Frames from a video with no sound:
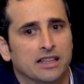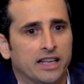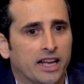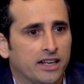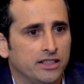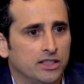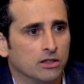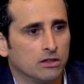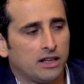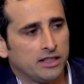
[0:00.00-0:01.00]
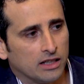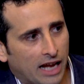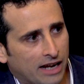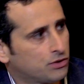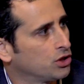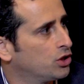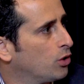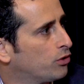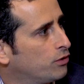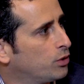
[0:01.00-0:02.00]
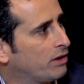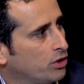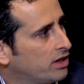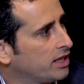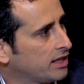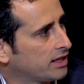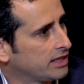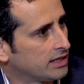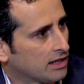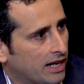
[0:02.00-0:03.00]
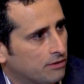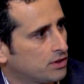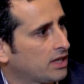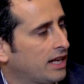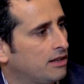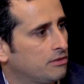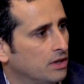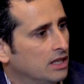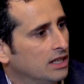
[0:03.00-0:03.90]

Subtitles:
then you'll have to go through everything, and you'll have to have.